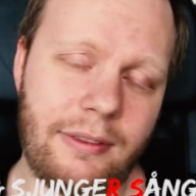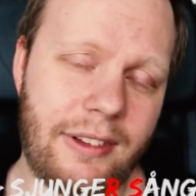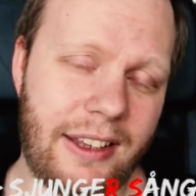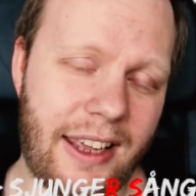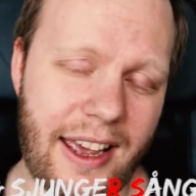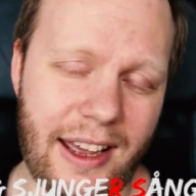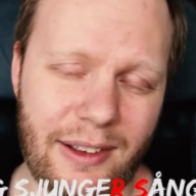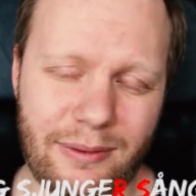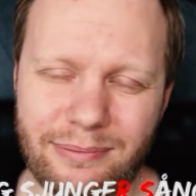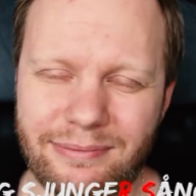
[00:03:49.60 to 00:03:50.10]

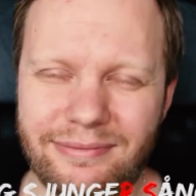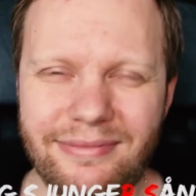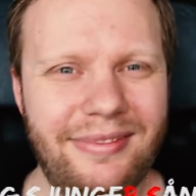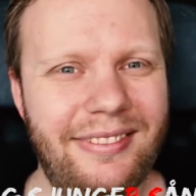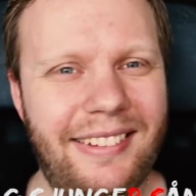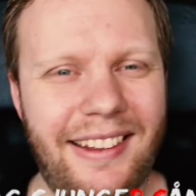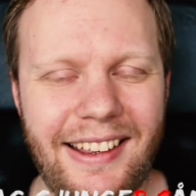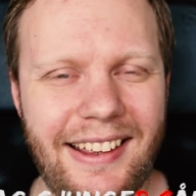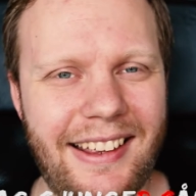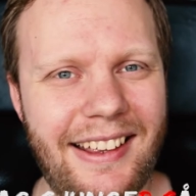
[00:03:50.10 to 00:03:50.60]
yeah,
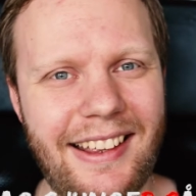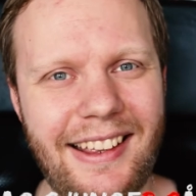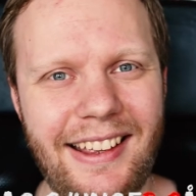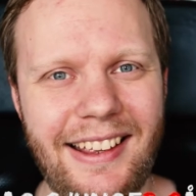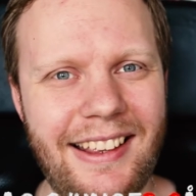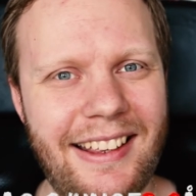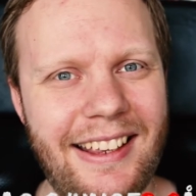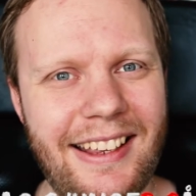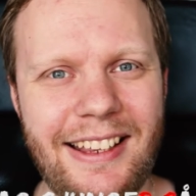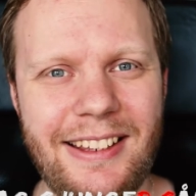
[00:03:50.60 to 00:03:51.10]

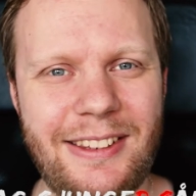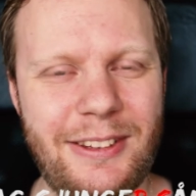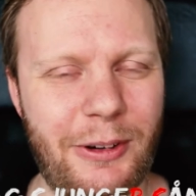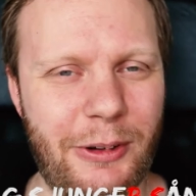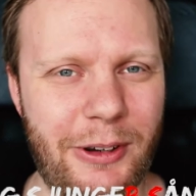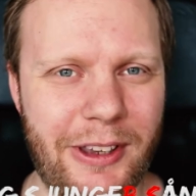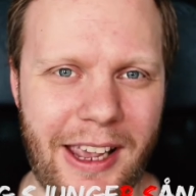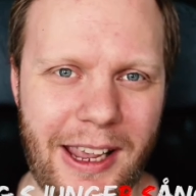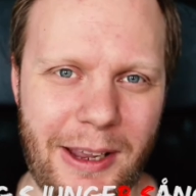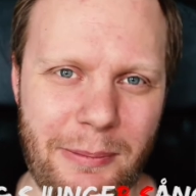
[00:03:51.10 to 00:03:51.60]
it's
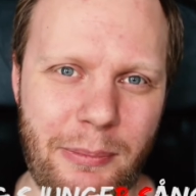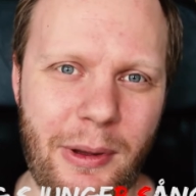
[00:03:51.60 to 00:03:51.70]
okay.